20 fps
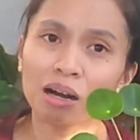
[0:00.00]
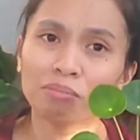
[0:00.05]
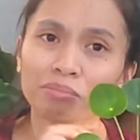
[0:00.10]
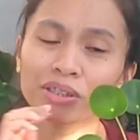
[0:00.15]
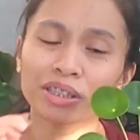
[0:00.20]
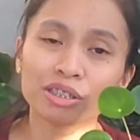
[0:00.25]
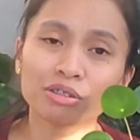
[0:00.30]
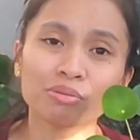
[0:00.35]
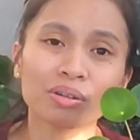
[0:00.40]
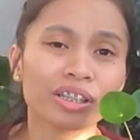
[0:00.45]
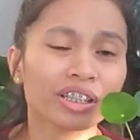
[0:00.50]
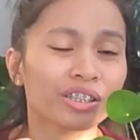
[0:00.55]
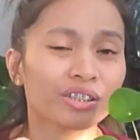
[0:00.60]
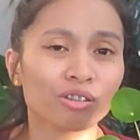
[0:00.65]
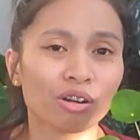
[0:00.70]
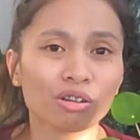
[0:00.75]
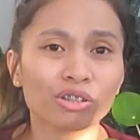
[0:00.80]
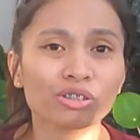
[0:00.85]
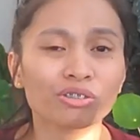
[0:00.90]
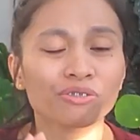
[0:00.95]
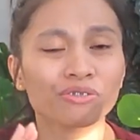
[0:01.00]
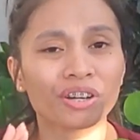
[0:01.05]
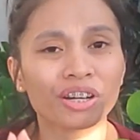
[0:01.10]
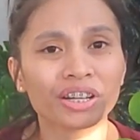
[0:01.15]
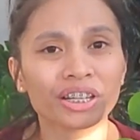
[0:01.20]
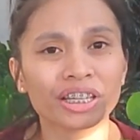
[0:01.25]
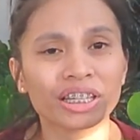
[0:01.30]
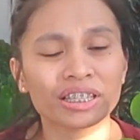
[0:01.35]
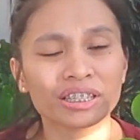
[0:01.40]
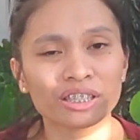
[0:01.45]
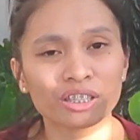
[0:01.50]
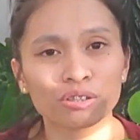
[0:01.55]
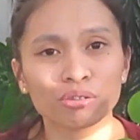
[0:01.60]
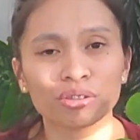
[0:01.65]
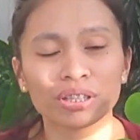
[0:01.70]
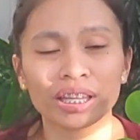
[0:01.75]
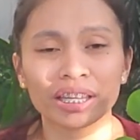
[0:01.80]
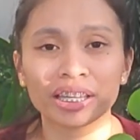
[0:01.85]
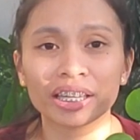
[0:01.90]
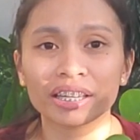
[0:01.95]
this one is also very easy to
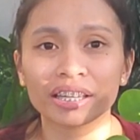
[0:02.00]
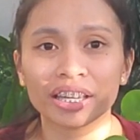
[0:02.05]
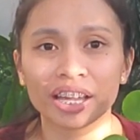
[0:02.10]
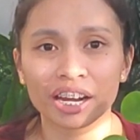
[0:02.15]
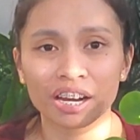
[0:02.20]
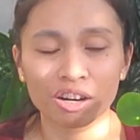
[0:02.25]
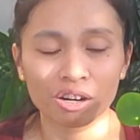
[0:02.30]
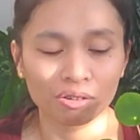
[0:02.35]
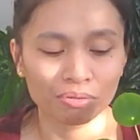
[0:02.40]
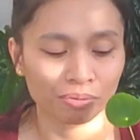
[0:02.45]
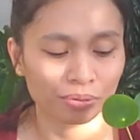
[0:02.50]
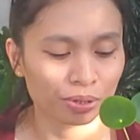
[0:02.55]
taking care of.